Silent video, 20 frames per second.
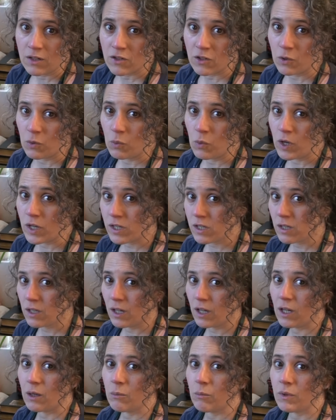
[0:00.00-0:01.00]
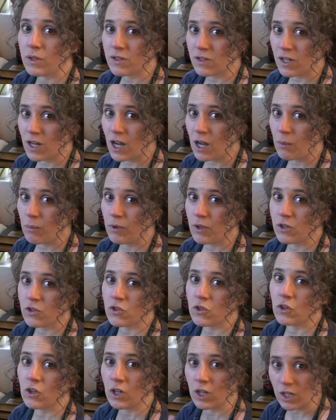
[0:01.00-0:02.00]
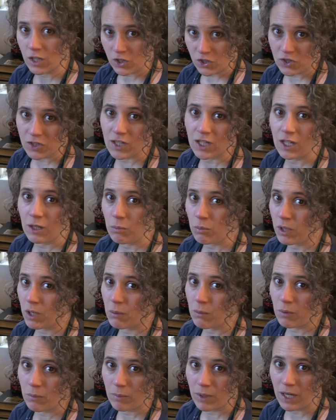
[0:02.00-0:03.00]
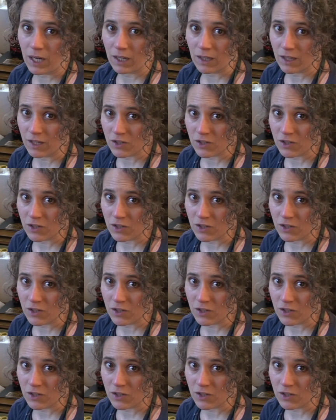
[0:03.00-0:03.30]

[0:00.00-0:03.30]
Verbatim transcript: So once you got them established, they're going to just keep coming back.